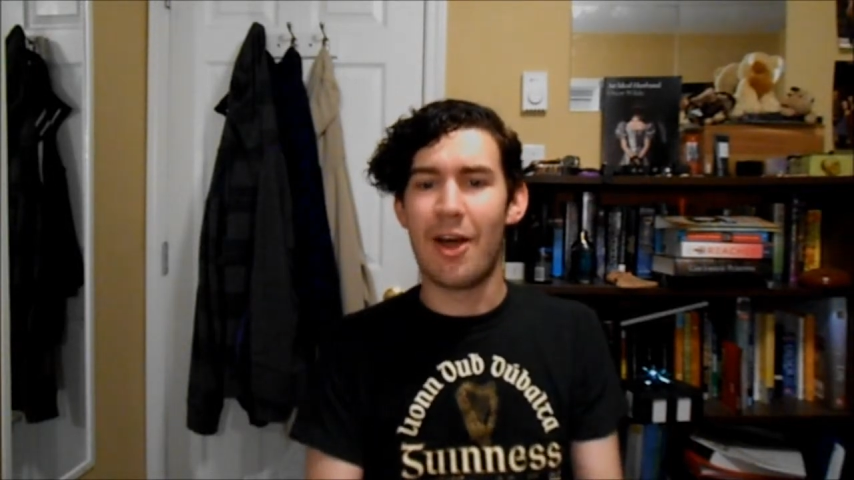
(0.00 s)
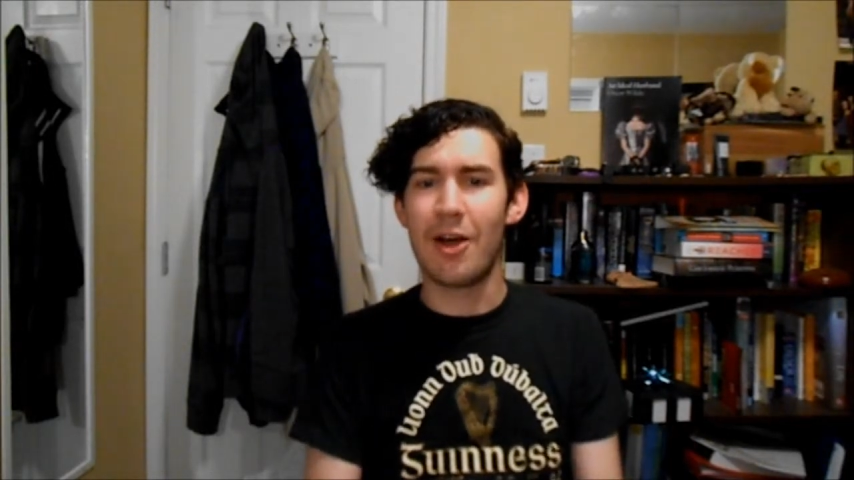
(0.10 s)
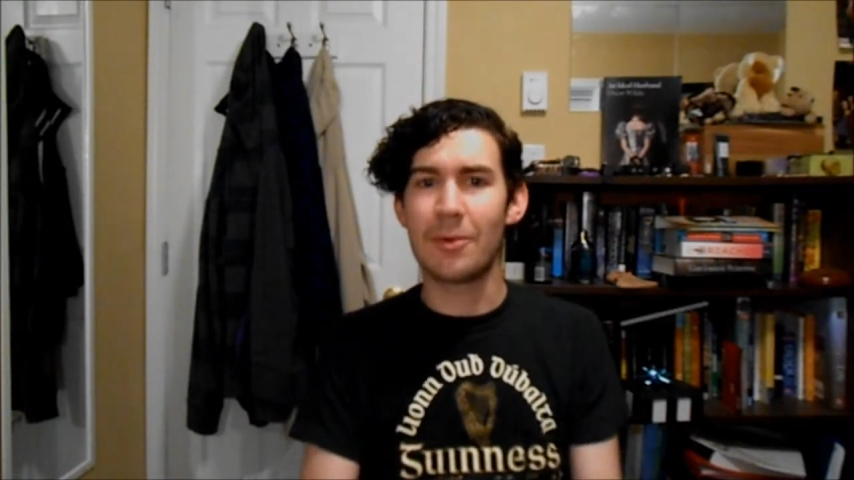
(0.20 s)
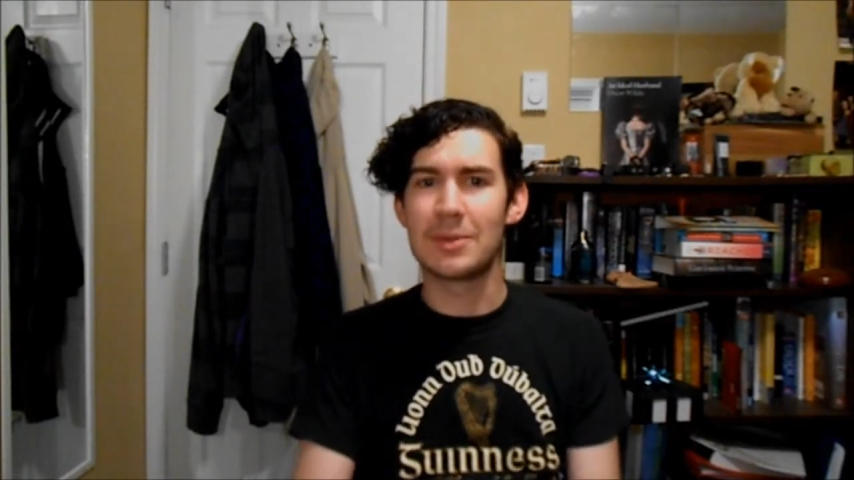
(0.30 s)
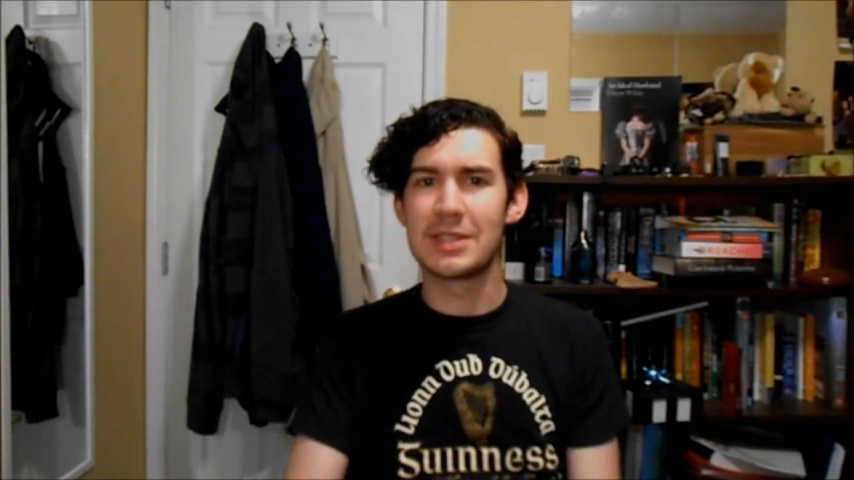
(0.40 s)

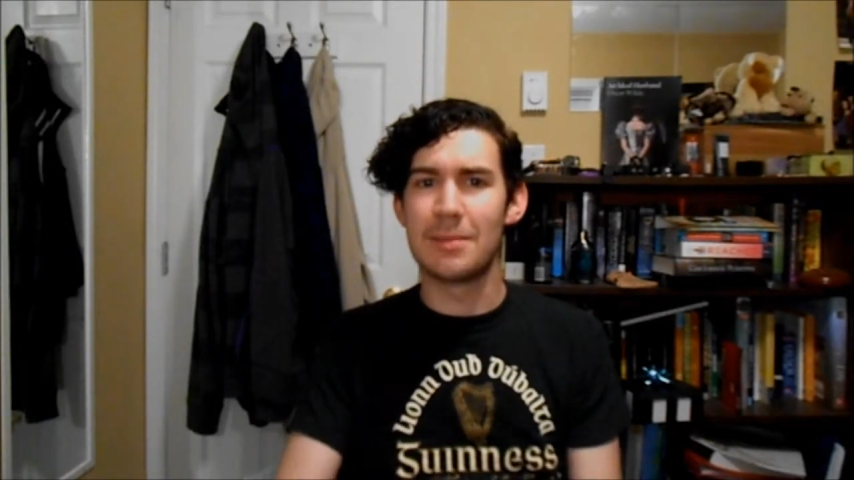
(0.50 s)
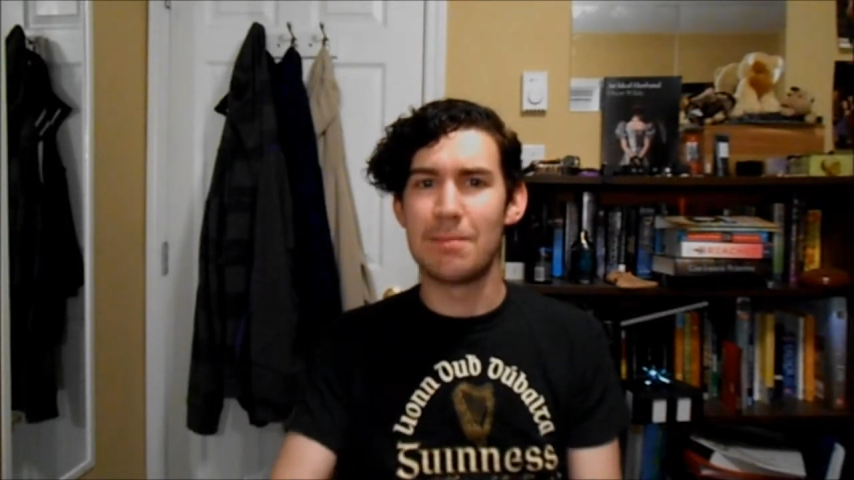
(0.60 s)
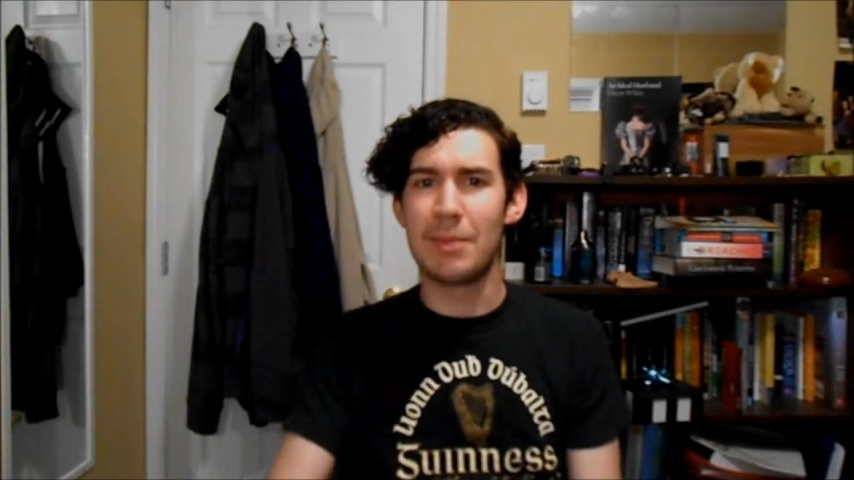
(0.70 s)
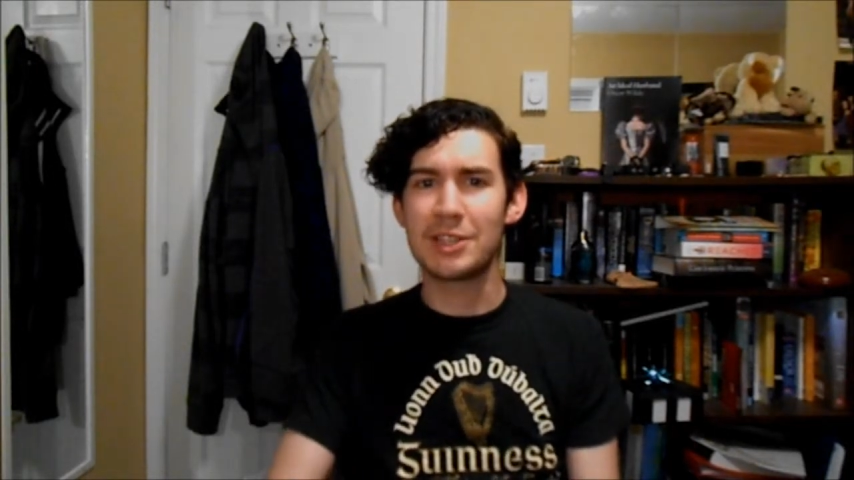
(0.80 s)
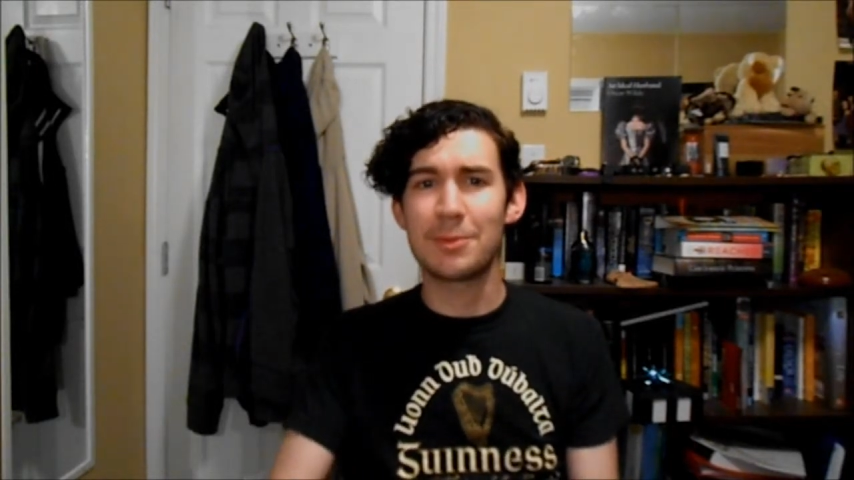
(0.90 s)
art was
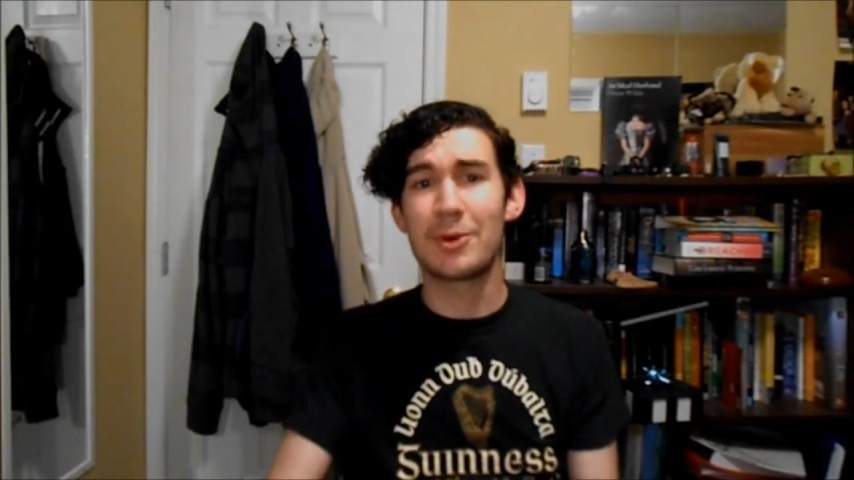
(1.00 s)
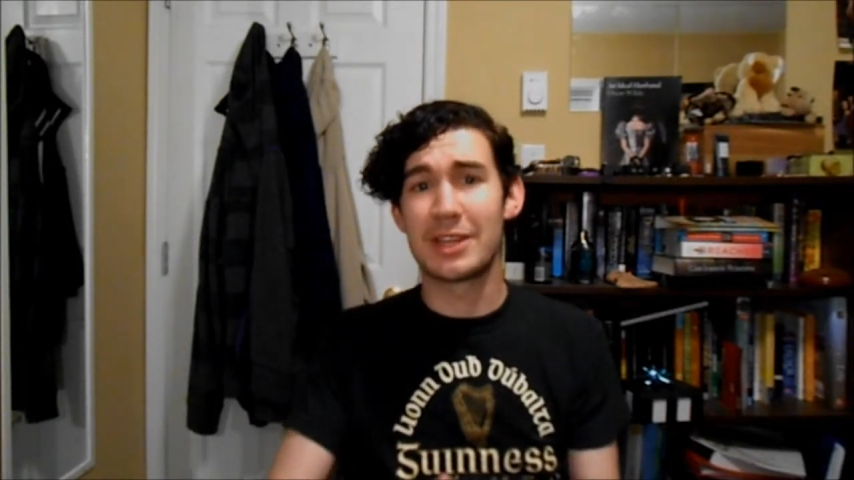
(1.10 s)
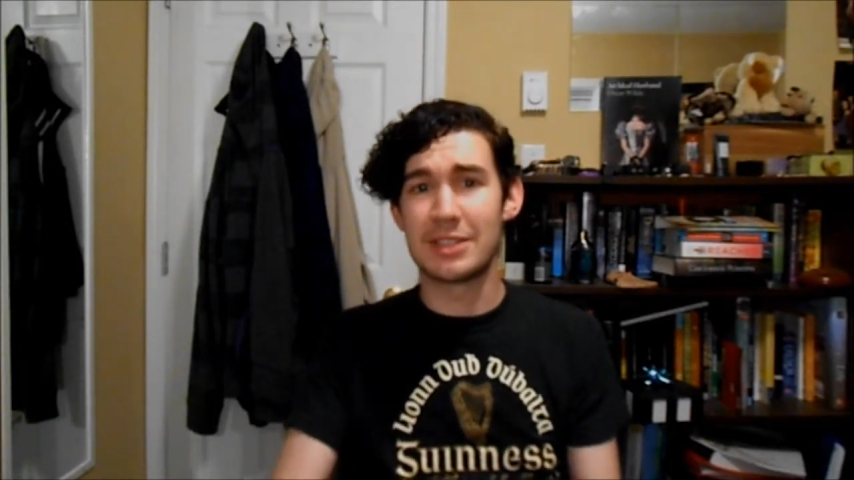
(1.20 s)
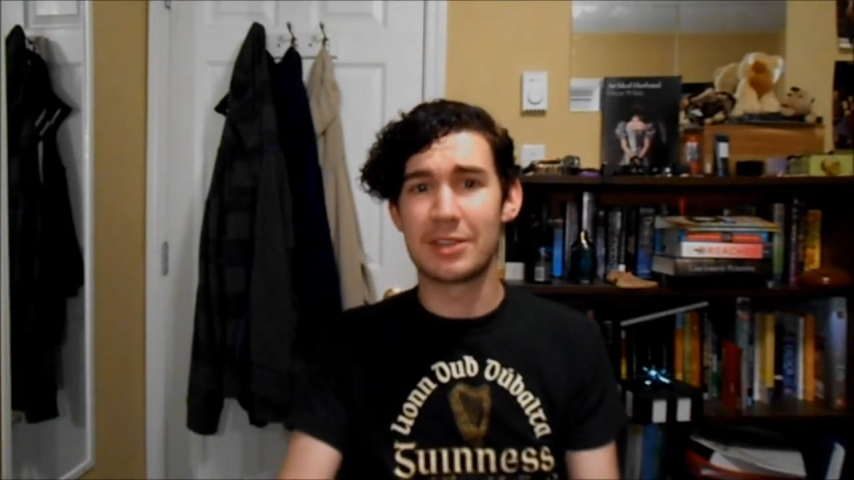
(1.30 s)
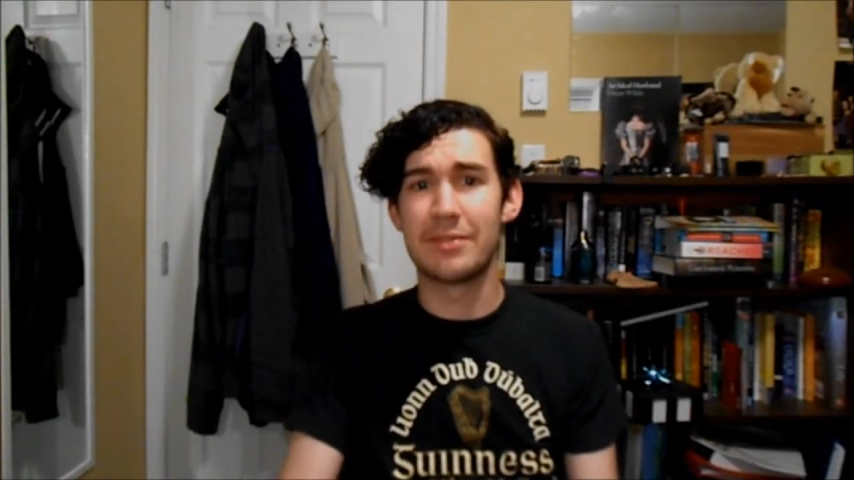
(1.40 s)
much more
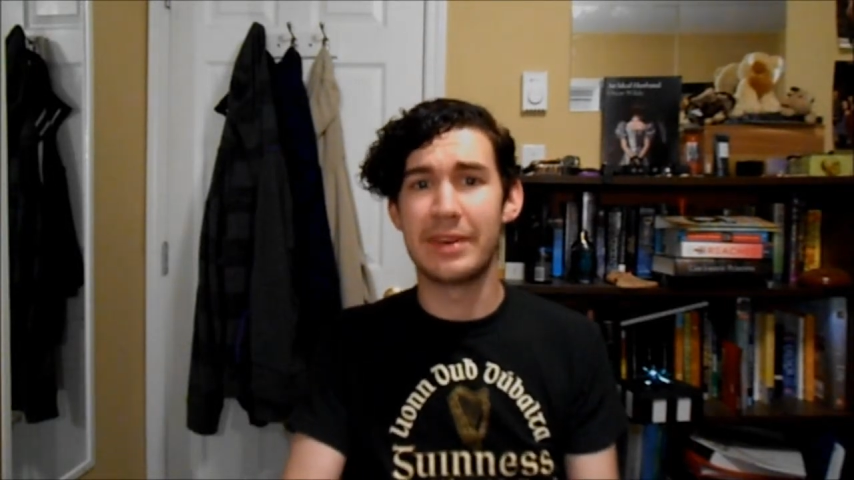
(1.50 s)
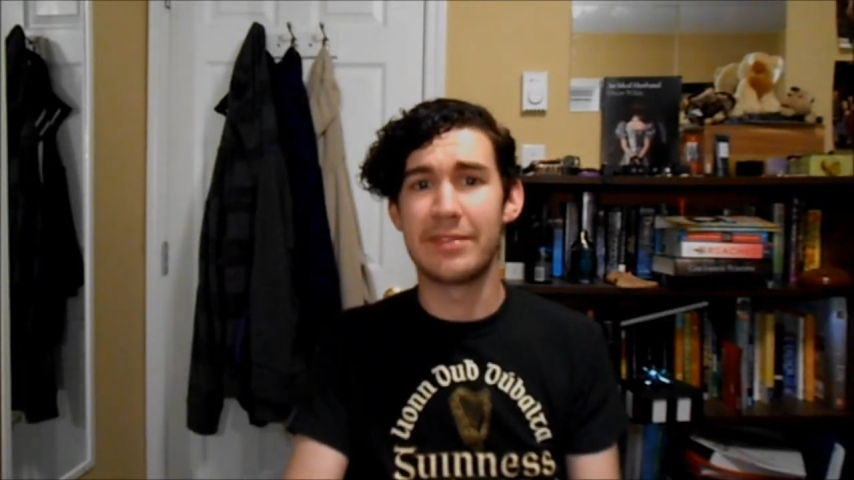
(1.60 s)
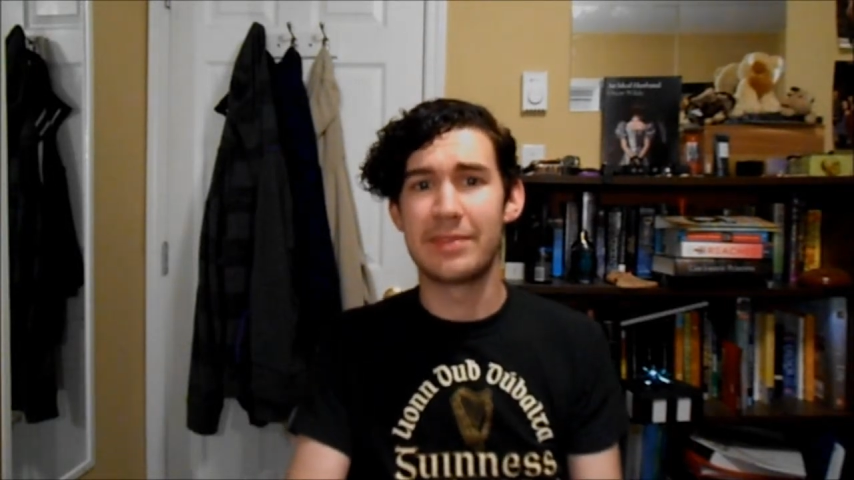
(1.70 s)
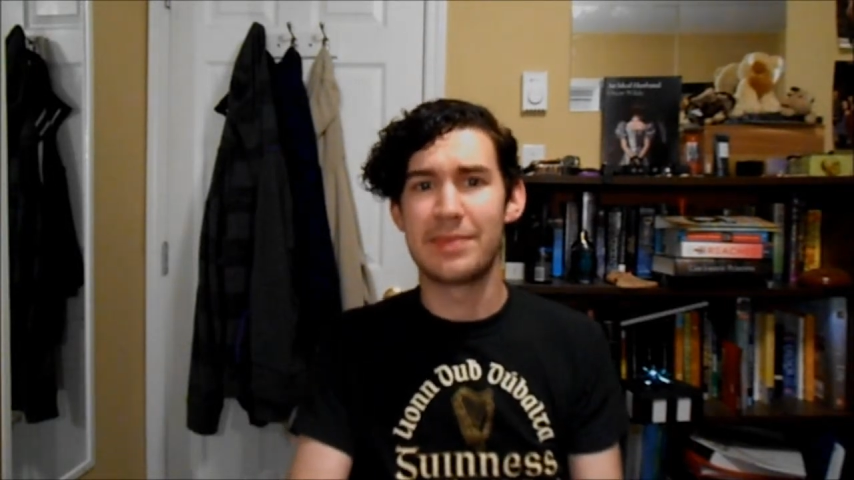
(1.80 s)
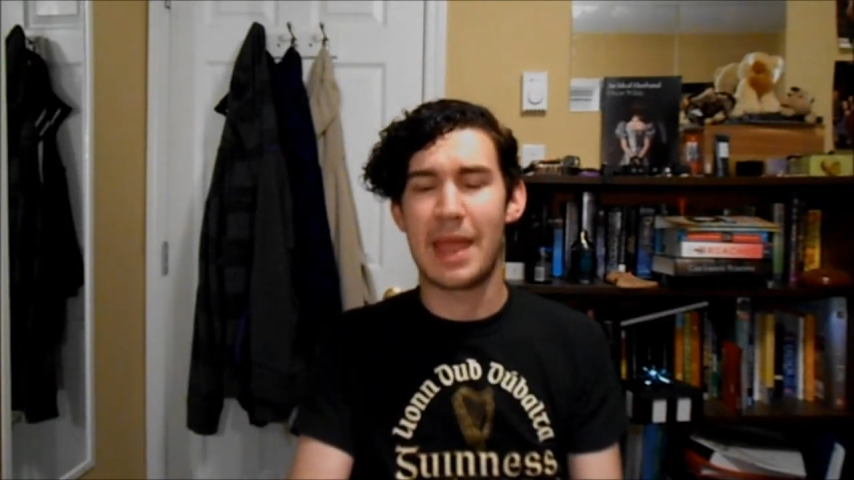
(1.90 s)
conservative,